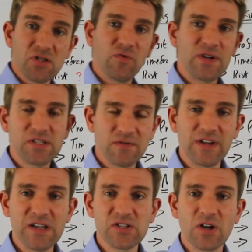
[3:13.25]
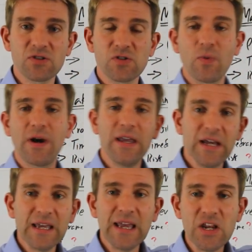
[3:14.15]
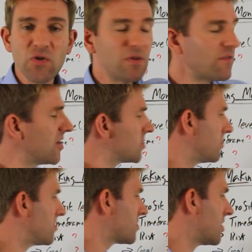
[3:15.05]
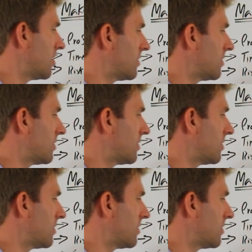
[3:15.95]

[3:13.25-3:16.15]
The rest of it is tucked away in your investments.